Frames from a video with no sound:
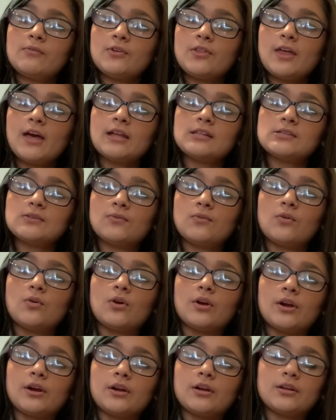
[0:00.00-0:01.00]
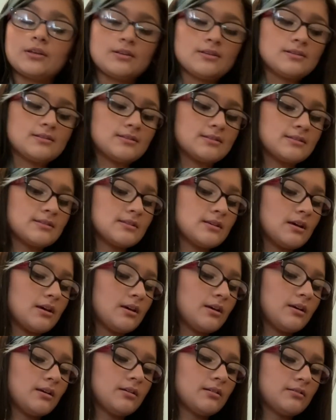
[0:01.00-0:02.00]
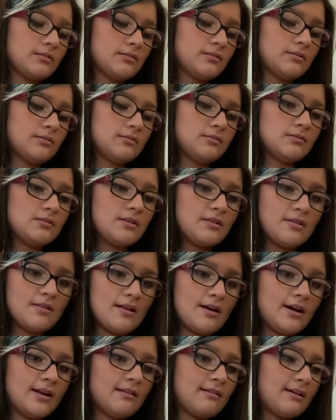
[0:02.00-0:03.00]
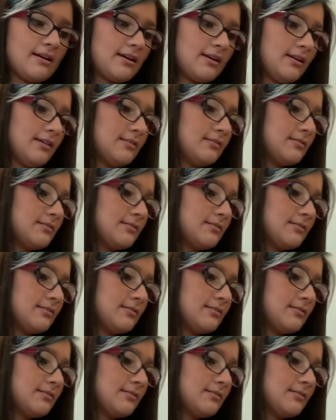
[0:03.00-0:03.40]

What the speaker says: that's for is not dying.